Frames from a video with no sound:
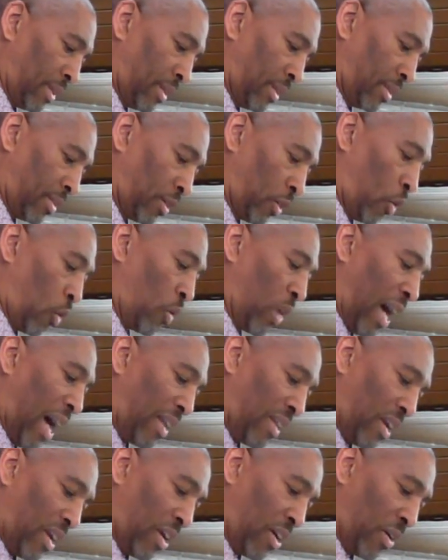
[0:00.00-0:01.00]
There's a whole
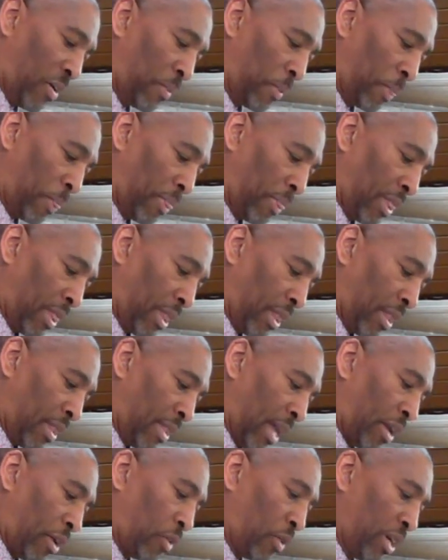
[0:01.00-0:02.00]
lot here.
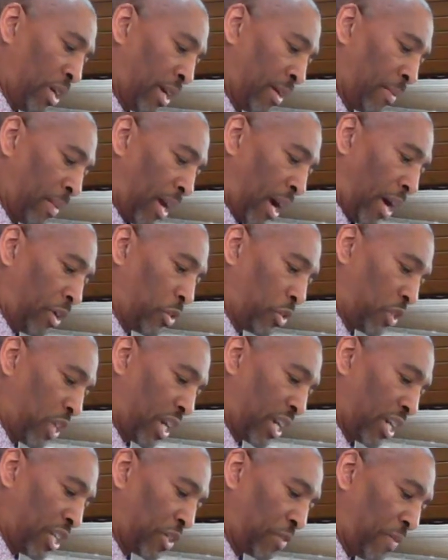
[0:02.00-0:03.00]
Not only are you
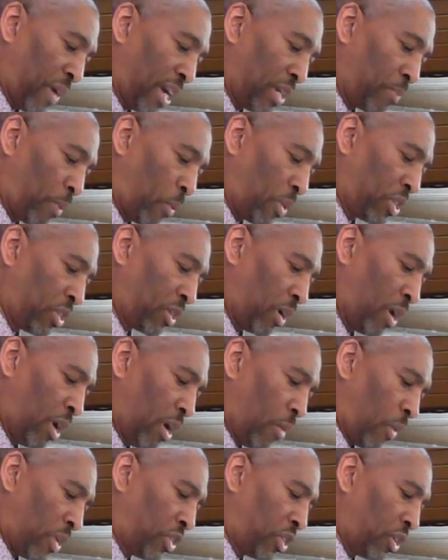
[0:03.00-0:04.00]
seeking his face, but what you going
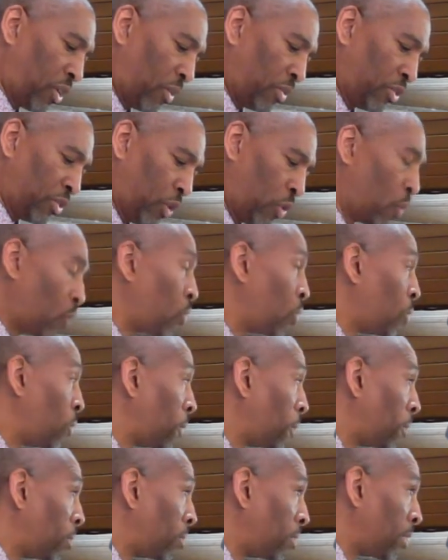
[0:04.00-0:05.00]
what you going to
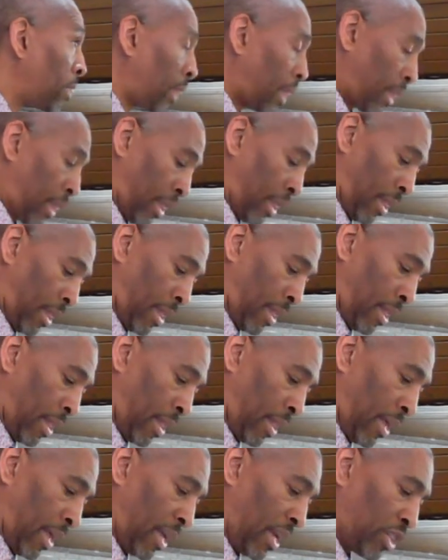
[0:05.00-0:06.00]
do?
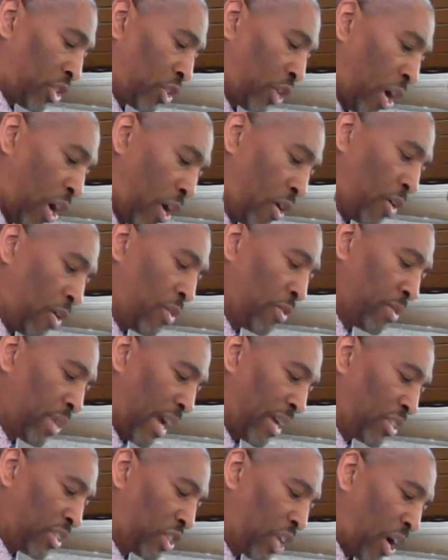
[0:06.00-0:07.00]
Turn
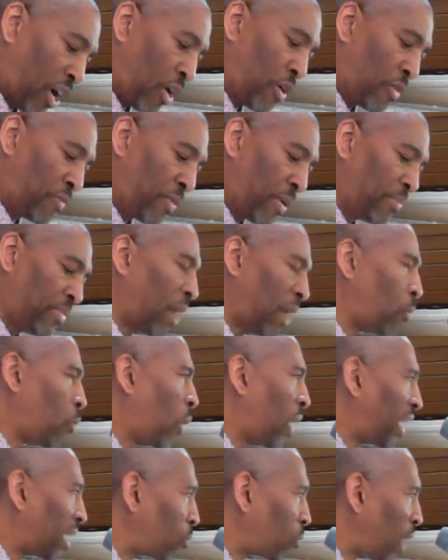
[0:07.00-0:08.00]
and turn from their
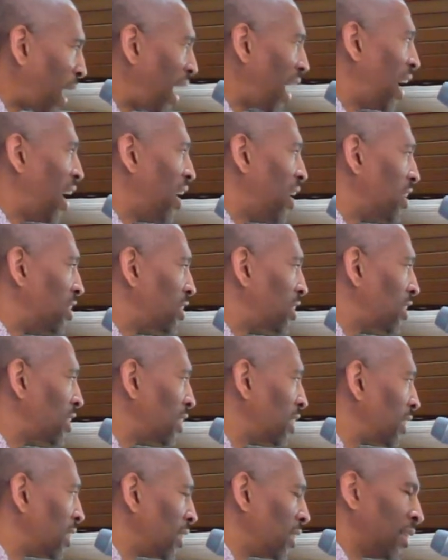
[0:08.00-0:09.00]
wicked ways.
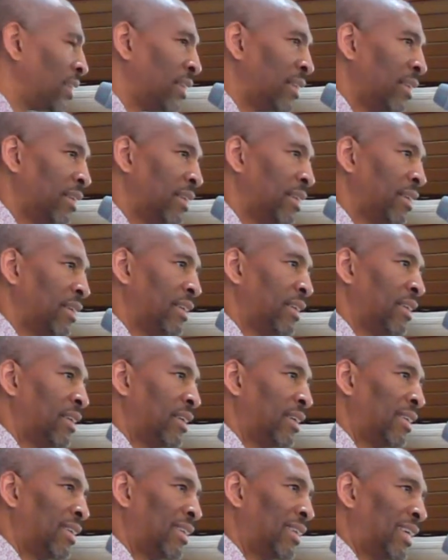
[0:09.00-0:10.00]

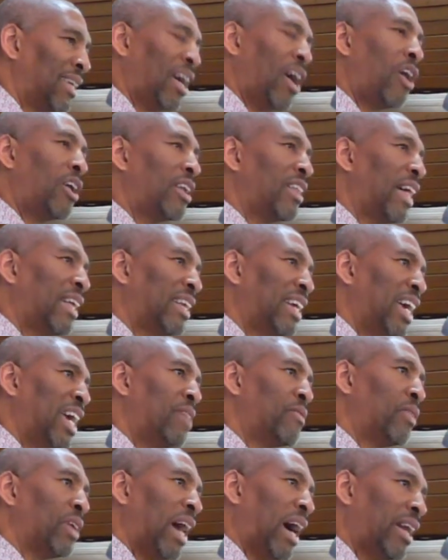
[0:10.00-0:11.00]
Get all of that
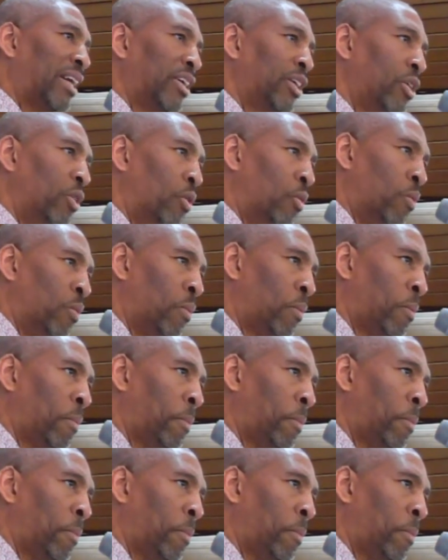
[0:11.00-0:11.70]
evil out of you.